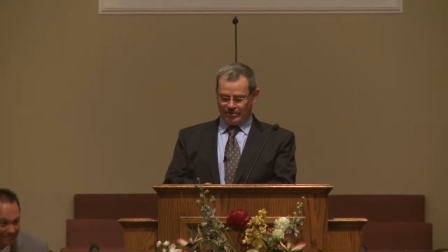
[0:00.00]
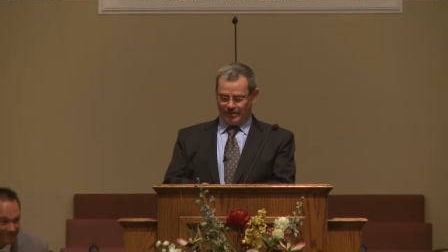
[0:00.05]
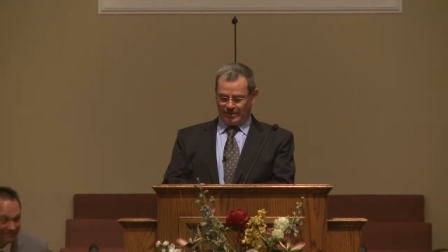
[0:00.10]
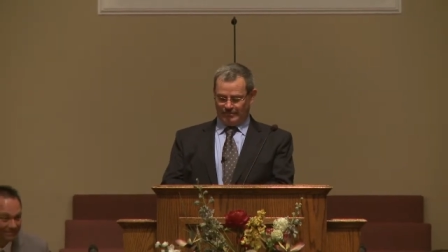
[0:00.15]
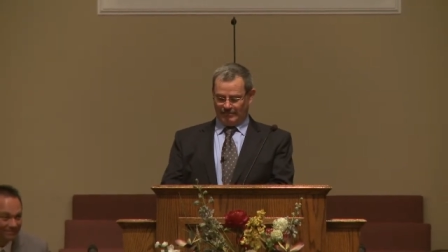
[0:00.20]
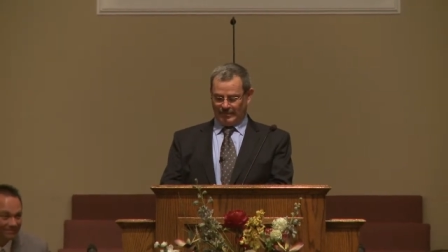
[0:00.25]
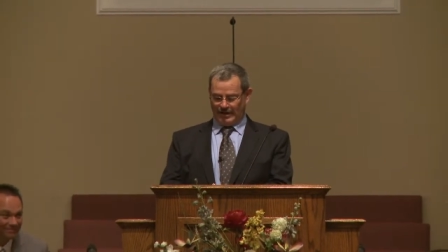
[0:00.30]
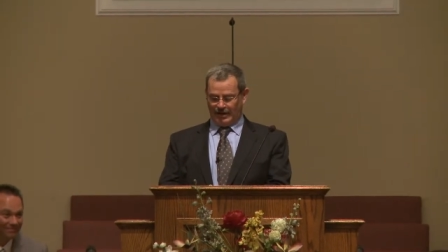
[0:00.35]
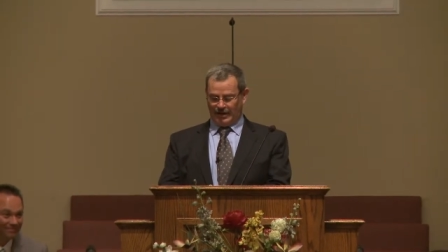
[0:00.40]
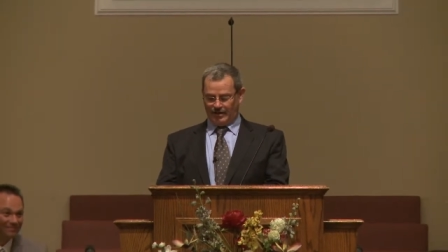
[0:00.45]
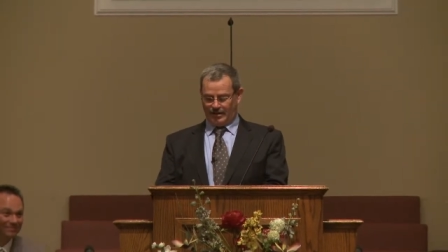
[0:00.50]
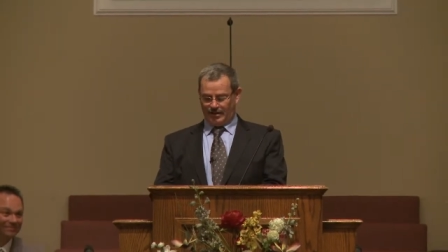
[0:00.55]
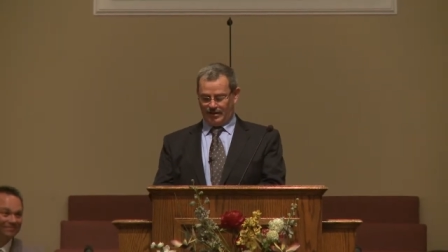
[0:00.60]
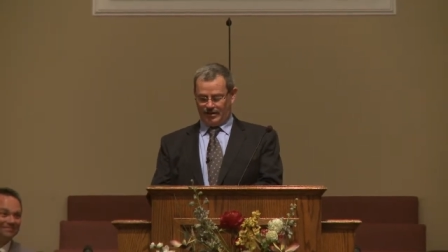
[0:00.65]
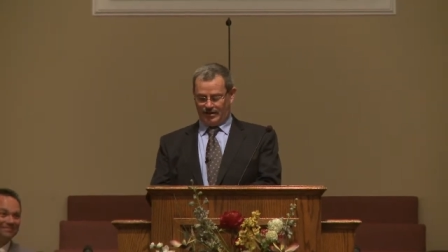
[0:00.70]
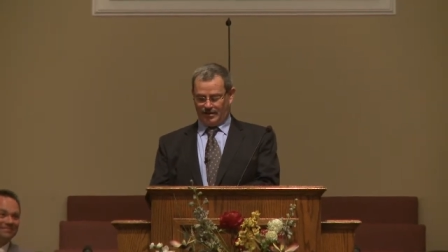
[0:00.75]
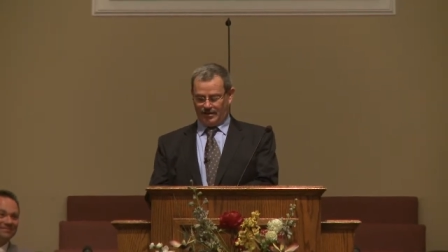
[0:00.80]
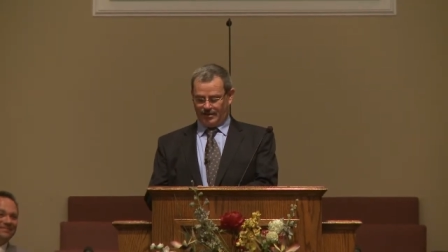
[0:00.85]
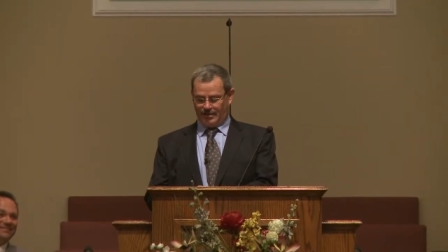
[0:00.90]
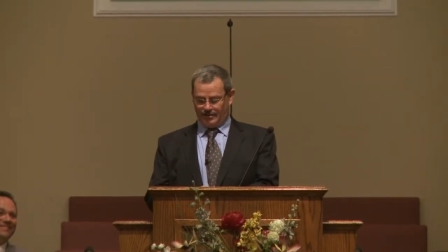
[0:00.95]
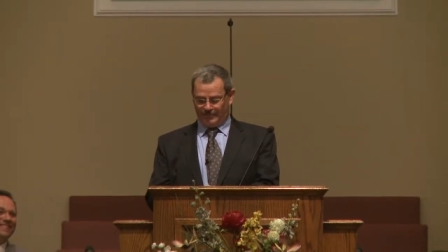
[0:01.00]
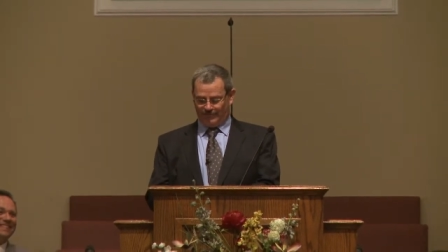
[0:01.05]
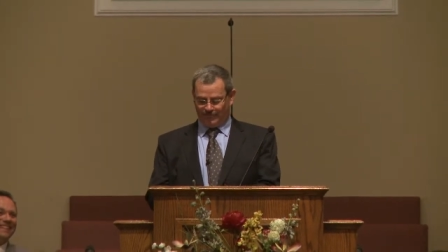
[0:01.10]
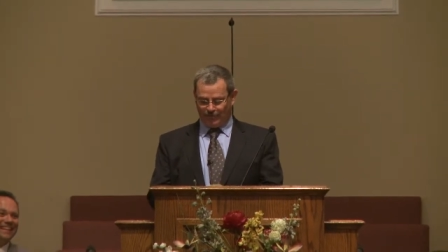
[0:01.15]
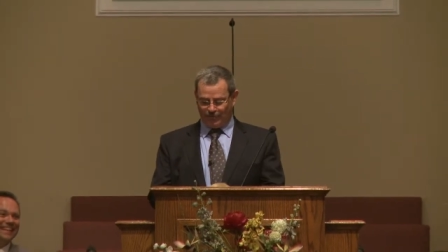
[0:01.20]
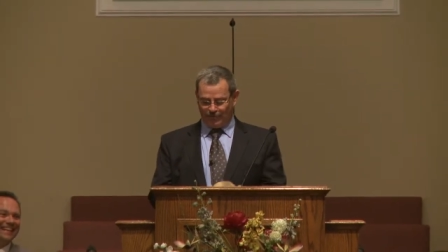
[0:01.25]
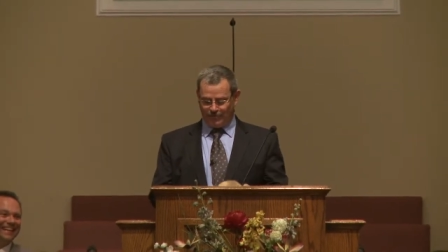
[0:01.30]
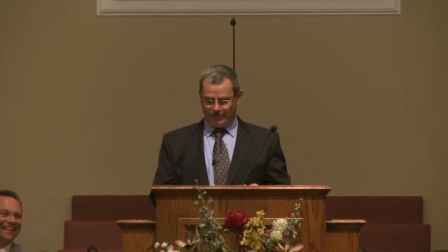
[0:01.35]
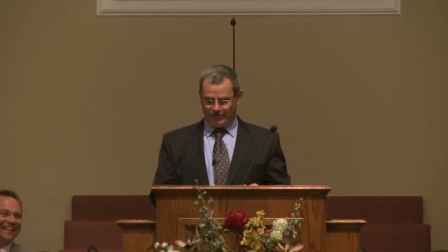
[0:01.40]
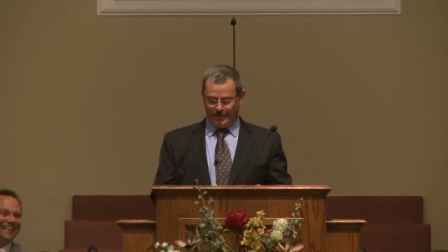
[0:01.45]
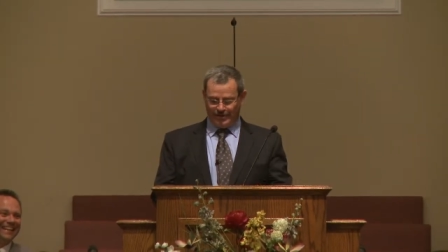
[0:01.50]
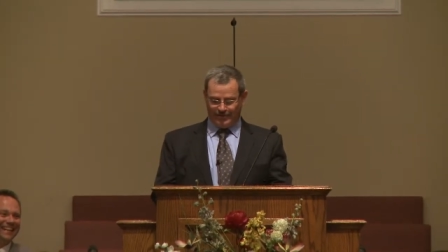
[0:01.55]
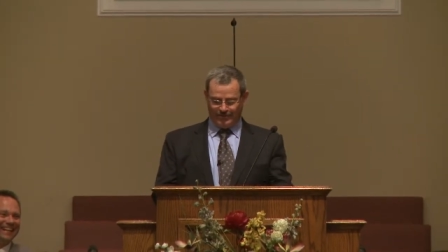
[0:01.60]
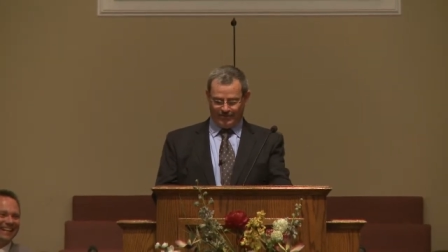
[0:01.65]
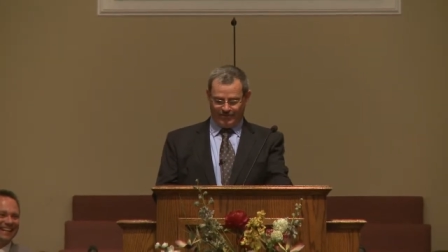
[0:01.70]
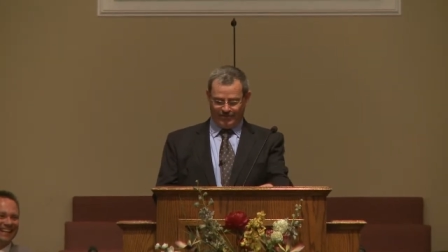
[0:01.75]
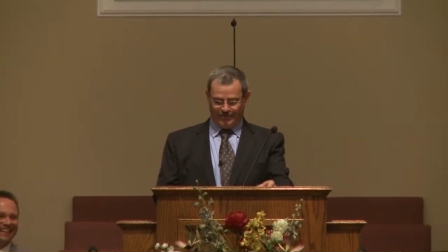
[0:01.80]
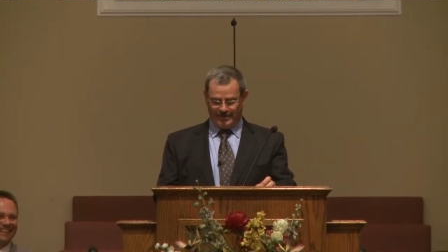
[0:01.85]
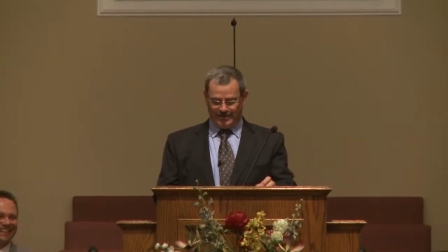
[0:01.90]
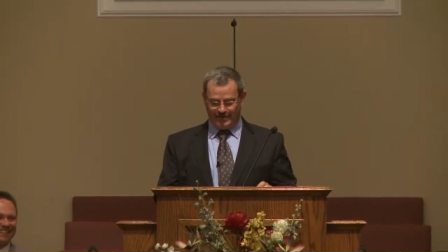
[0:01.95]
limp out of here, and a few of you
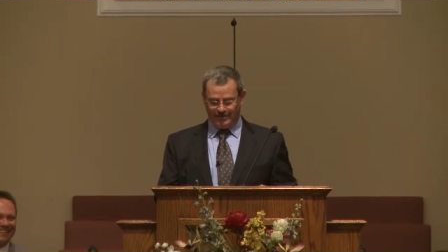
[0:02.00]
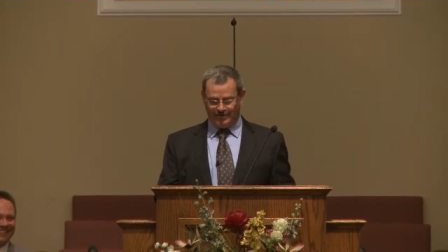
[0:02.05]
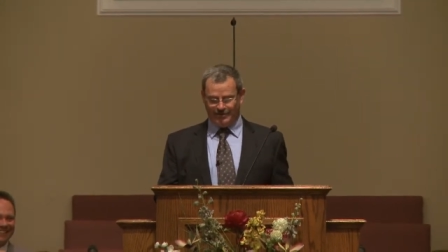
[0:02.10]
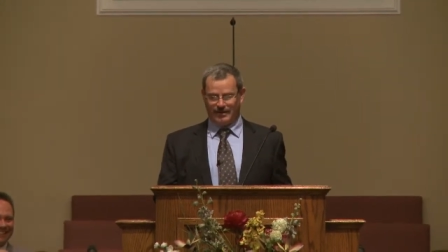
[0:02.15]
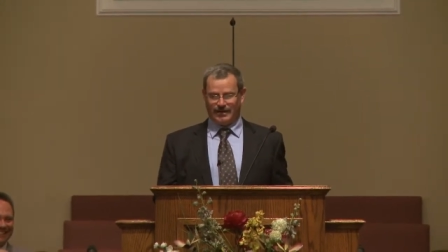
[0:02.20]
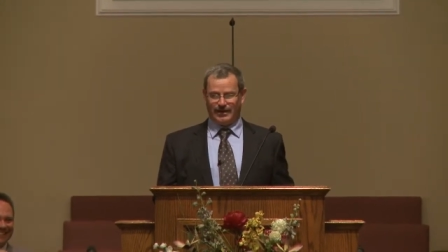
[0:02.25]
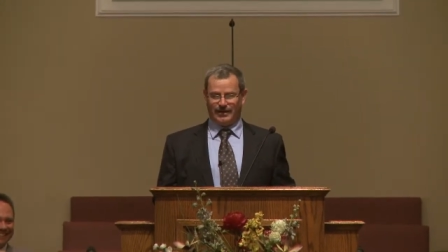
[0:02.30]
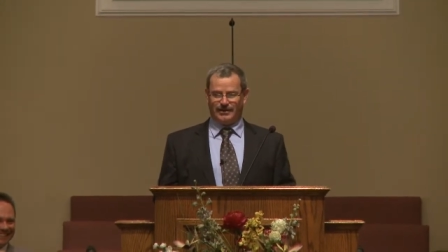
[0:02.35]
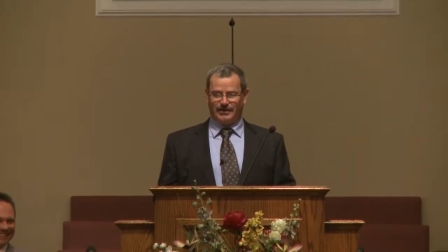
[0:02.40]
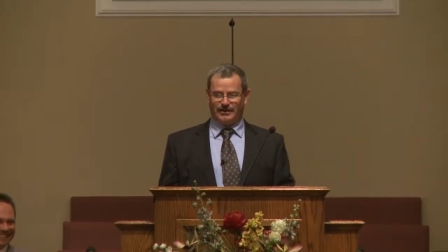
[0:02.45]
others will be going out of